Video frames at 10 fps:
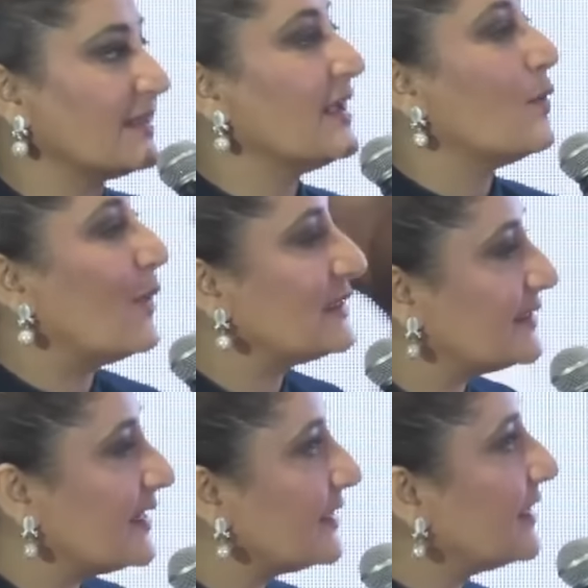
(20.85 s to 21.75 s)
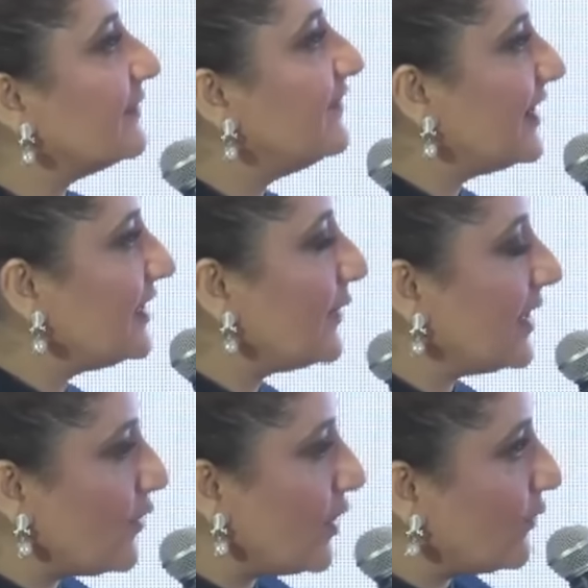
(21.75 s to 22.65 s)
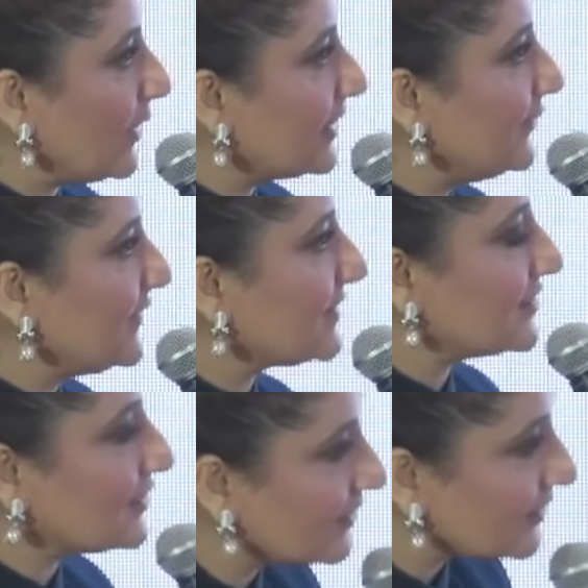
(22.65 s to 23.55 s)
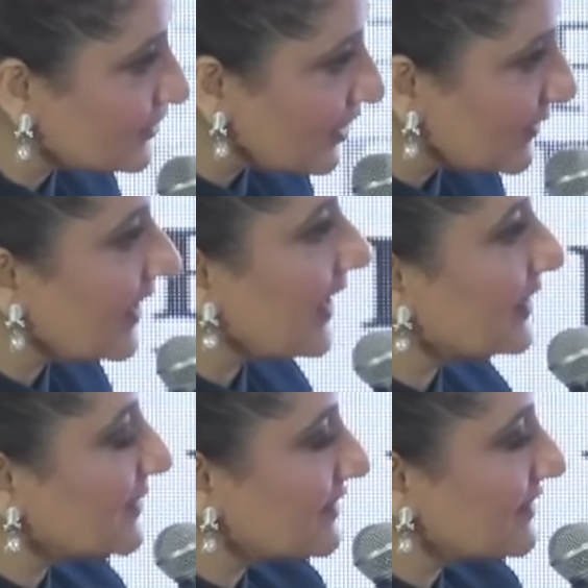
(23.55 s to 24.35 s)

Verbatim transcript: Once again, a very, very warm welcome, Mr. Shankar Sharma and Mr.